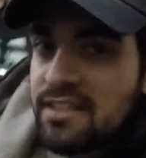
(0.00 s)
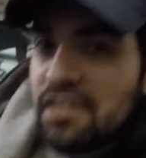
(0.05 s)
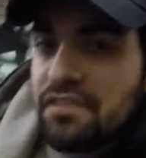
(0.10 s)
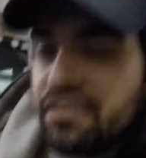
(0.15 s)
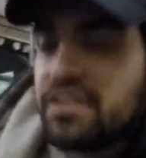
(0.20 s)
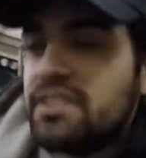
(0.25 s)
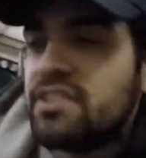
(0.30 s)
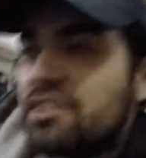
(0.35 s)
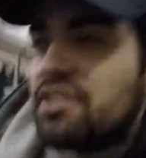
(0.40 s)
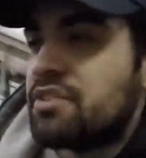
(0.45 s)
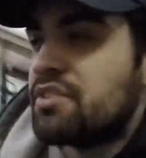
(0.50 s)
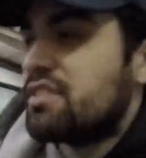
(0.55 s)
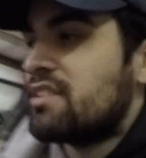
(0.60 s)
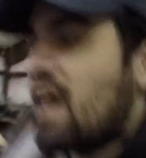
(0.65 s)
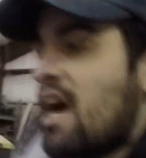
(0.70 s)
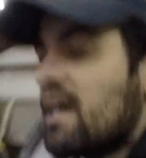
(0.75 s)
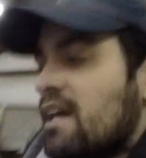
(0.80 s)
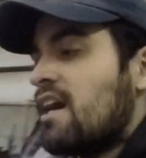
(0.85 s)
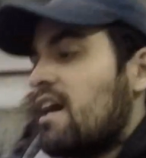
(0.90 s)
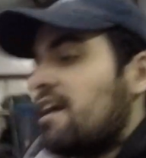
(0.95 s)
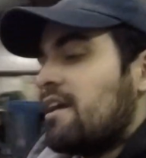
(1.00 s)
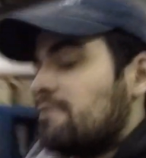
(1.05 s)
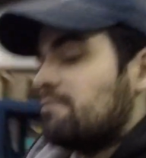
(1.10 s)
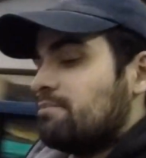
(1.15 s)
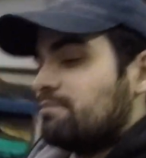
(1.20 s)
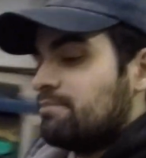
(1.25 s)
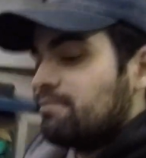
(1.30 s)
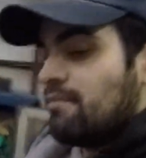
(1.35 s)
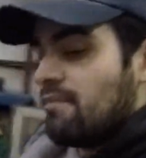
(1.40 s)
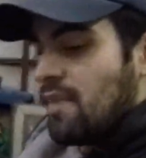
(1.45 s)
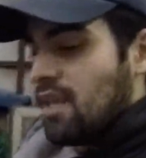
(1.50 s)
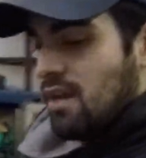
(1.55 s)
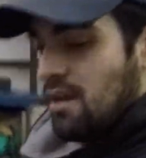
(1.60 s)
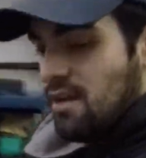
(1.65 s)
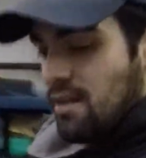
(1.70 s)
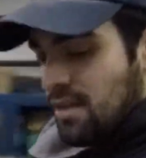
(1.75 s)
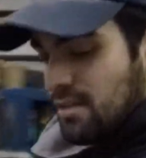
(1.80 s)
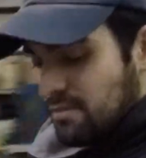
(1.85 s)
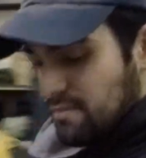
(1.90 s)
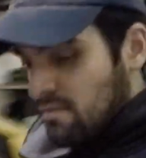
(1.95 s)
definitely still stock height.
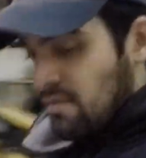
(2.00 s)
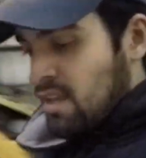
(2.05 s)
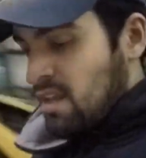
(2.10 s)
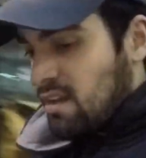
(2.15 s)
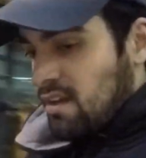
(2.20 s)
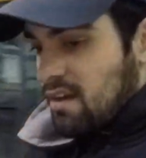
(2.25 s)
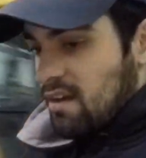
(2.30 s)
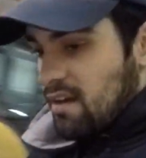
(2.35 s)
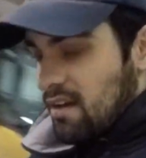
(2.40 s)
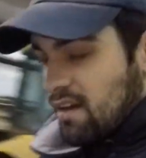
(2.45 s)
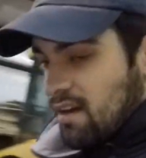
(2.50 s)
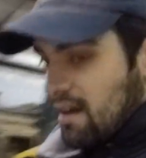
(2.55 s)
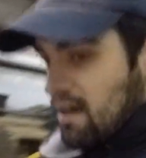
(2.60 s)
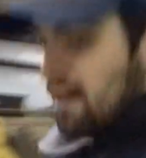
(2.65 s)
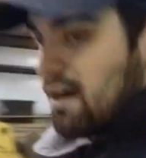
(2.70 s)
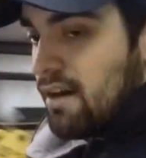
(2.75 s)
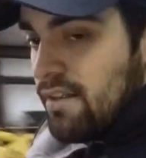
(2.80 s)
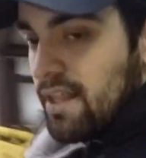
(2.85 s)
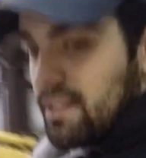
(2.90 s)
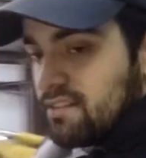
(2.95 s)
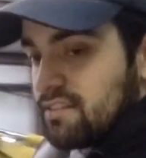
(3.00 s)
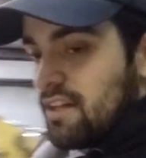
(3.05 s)
That's